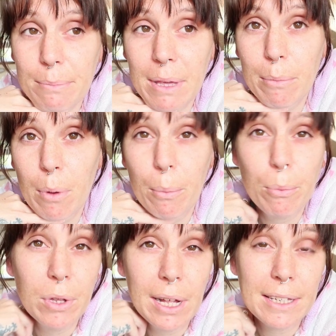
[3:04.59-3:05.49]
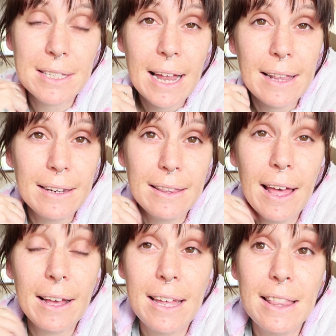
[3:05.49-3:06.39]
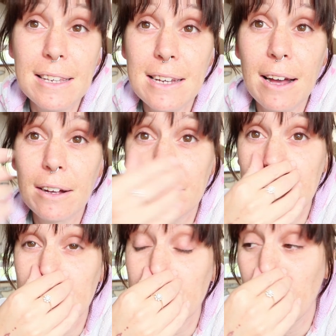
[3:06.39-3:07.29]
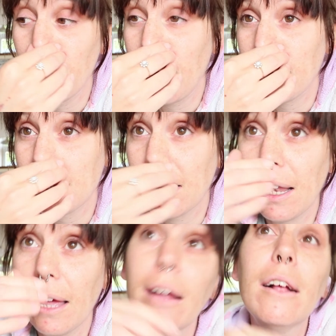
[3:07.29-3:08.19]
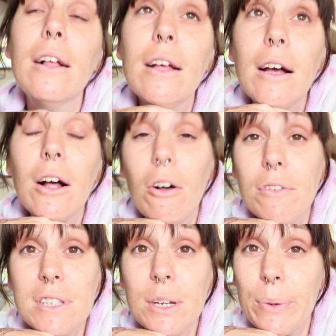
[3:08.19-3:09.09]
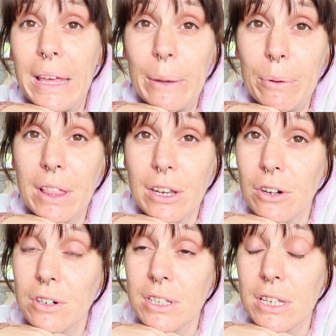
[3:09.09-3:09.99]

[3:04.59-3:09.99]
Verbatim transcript: Me and mum were like standing there in the dark because there's no outside light all of a sudden we hear one of the dogs